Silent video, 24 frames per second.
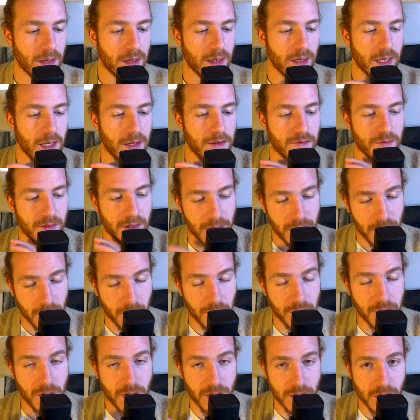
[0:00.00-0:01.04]
If either
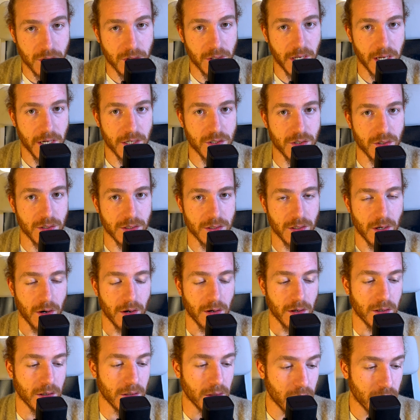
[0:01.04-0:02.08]
of those connections
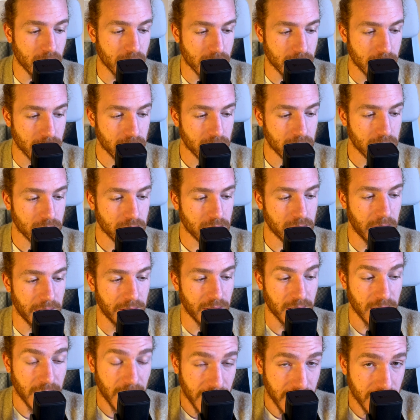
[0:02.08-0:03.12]
are closed by
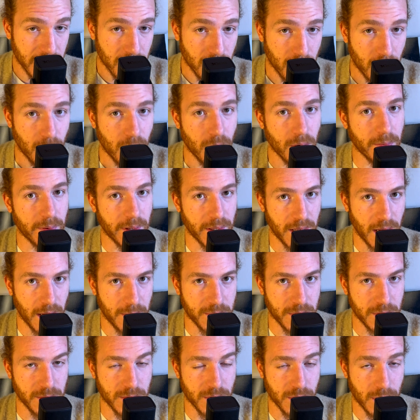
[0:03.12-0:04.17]
the client or by the
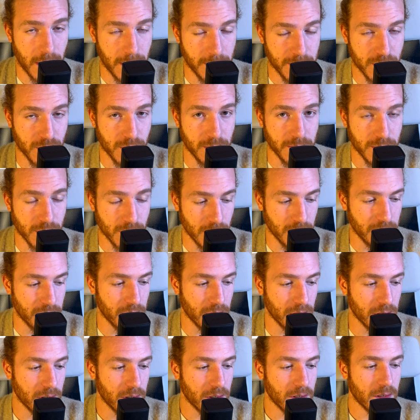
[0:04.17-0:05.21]
upstream
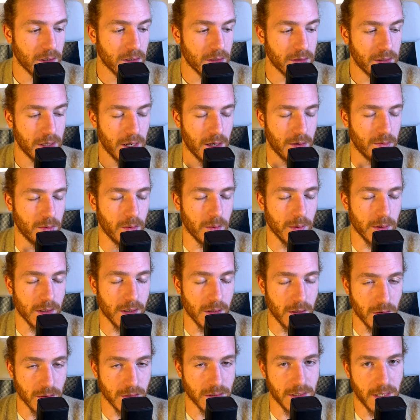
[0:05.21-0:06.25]
server, then we will
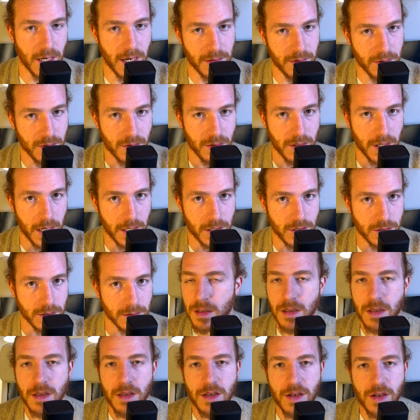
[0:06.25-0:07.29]
close the other connection.